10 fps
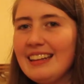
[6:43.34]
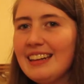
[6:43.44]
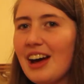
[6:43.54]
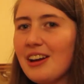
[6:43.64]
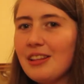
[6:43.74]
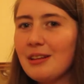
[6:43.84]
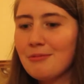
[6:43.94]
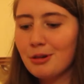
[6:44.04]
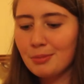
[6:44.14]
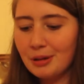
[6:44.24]
None of
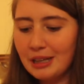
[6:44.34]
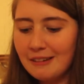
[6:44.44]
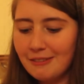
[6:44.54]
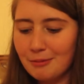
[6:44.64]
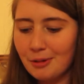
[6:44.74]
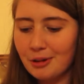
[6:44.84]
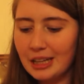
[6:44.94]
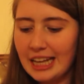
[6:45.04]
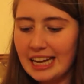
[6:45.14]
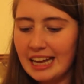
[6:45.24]
them were believable.
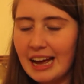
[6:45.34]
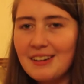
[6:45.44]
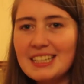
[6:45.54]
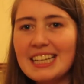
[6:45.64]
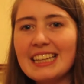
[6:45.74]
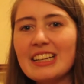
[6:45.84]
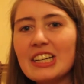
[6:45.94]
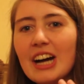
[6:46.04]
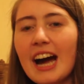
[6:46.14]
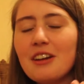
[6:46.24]
Like, I was like,
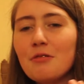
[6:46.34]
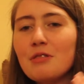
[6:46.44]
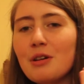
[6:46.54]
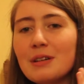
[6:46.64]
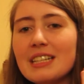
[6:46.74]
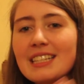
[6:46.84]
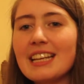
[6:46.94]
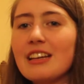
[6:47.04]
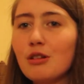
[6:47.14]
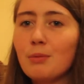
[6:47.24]
there, I don't know a
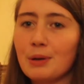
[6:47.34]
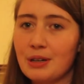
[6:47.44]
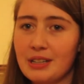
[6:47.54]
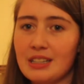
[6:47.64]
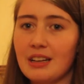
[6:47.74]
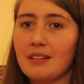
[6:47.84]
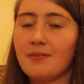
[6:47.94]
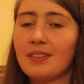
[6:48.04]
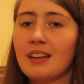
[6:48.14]
single person,